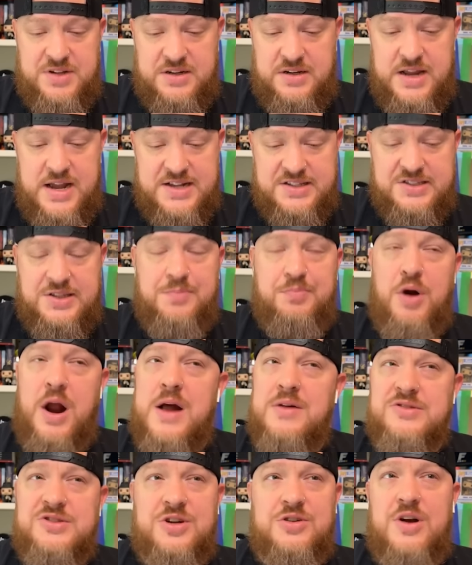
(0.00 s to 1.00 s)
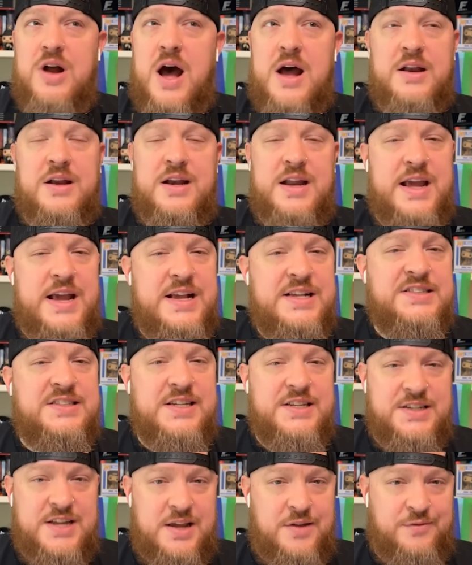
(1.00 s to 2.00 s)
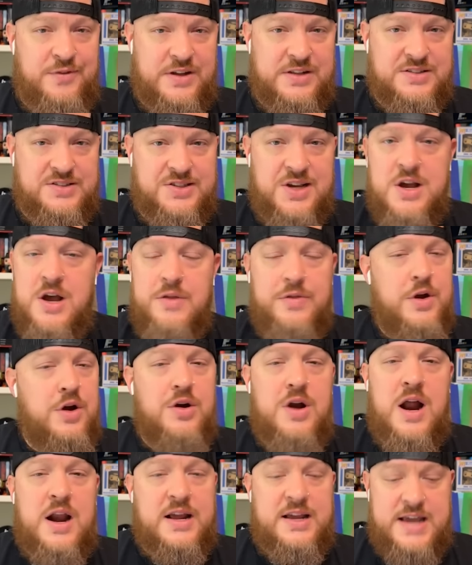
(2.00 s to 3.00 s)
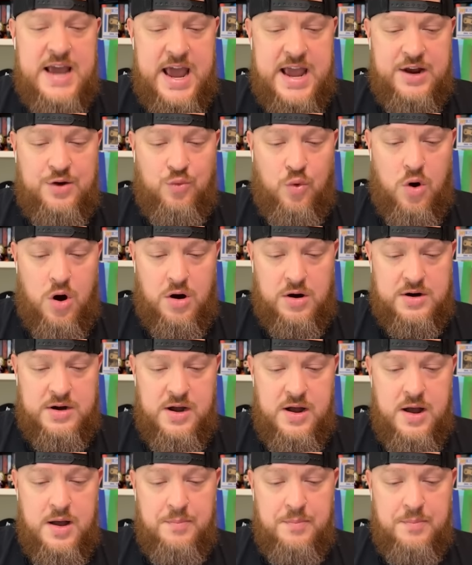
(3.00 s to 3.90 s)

And yes, the Browns are not an easy defense. They're not a cakewalk.